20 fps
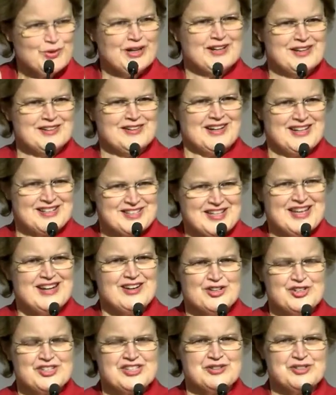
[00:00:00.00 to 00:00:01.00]
recognise
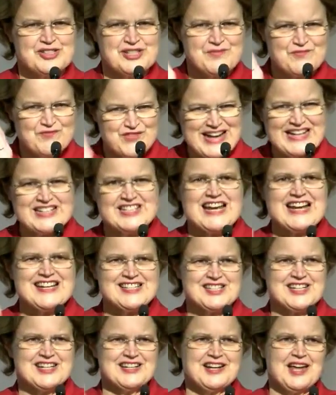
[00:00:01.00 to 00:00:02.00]
that, because there are some
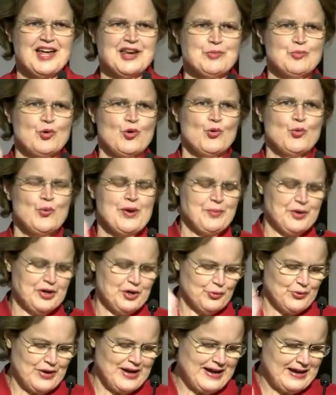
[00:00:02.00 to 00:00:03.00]
fantastic Ngunnawal women
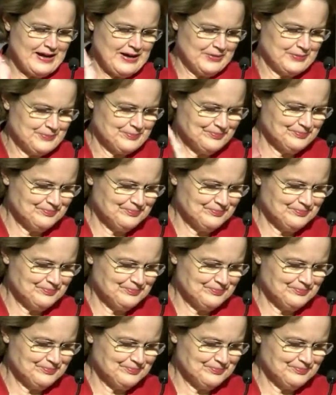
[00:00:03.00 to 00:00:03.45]
around.